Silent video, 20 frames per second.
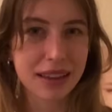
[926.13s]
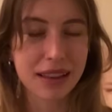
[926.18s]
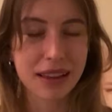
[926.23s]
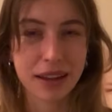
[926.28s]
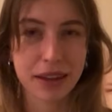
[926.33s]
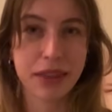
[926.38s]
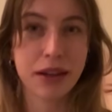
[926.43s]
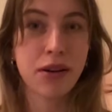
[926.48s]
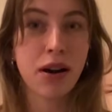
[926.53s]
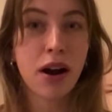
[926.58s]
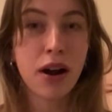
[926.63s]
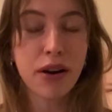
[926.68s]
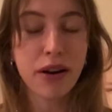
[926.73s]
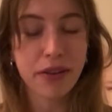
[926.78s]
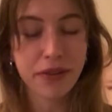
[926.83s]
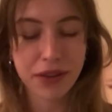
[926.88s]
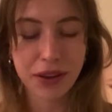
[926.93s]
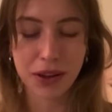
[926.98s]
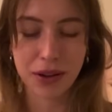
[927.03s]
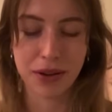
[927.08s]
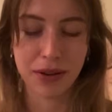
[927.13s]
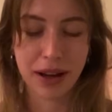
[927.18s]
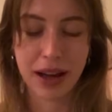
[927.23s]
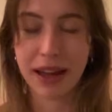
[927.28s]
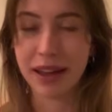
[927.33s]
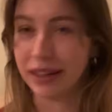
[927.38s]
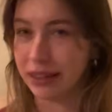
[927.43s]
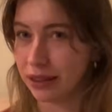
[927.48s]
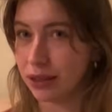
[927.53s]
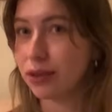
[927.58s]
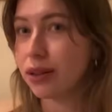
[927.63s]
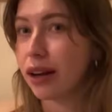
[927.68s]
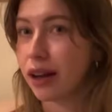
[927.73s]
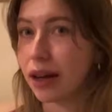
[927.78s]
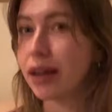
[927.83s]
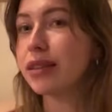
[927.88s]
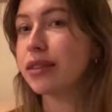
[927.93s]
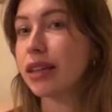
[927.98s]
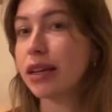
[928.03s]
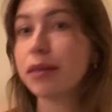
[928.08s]
Like, there are a few, and I
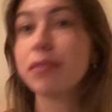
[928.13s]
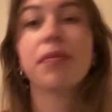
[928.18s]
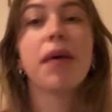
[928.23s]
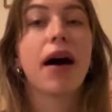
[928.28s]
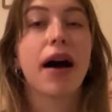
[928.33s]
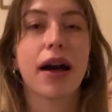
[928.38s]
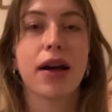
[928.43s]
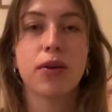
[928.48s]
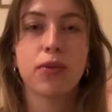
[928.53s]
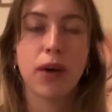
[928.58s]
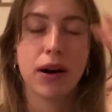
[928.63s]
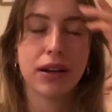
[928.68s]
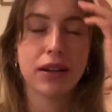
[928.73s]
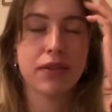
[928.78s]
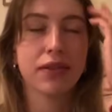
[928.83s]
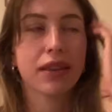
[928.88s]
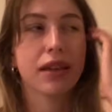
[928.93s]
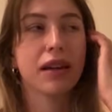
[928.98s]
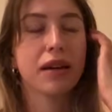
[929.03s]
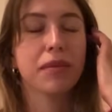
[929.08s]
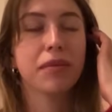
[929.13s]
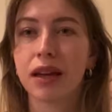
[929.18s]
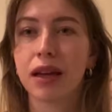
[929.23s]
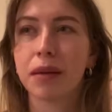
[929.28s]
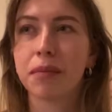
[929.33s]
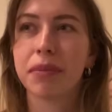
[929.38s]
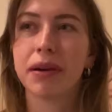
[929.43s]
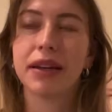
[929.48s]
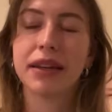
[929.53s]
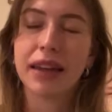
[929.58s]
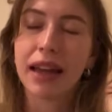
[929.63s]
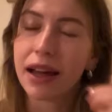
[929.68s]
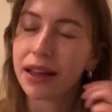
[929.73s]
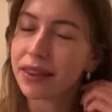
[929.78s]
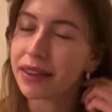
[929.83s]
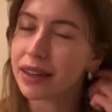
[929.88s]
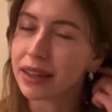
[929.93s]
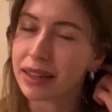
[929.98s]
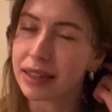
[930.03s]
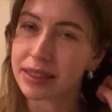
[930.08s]
did buy one of them, but now that
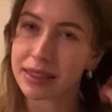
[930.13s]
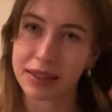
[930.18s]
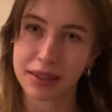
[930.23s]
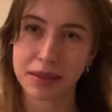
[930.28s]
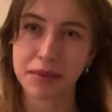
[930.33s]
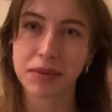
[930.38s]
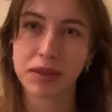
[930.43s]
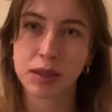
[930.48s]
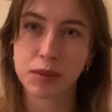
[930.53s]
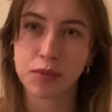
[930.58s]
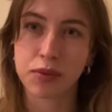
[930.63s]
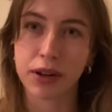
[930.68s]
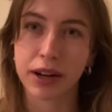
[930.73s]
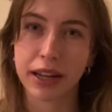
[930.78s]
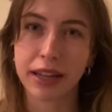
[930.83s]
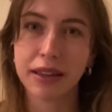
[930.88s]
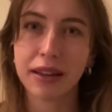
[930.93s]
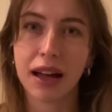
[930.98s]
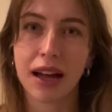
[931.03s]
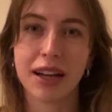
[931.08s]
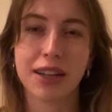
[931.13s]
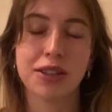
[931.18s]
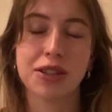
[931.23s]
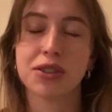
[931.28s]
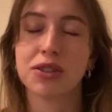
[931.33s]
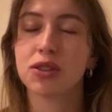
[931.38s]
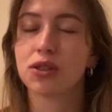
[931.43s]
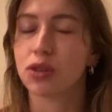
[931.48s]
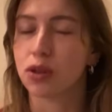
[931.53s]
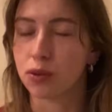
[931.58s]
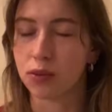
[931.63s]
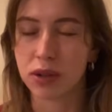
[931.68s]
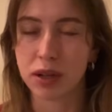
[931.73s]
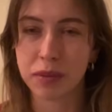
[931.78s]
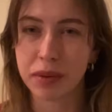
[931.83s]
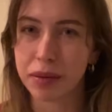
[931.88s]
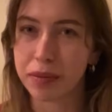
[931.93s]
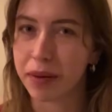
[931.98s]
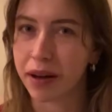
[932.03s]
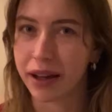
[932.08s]
it's spring, I just don't want to be
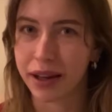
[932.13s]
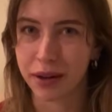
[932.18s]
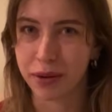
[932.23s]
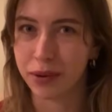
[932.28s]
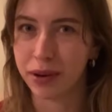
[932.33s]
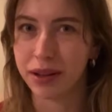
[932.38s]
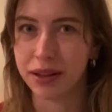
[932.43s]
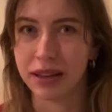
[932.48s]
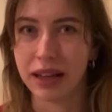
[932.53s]
buying wool.